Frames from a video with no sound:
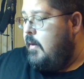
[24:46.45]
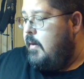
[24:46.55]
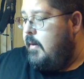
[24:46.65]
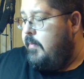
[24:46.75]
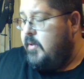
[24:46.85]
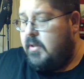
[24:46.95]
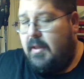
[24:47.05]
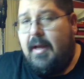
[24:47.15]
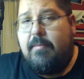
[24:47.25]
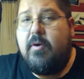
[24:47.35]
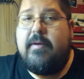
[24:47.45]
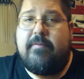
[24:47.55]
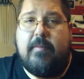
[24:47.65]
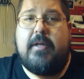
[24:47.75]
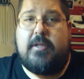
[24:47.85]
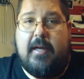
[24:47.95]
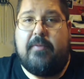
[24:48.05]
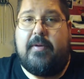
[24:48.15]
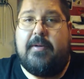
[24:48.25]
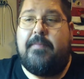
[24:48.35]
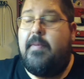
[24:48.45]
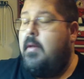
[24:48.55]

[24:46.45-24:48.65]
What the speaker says: There's a lot more information out there.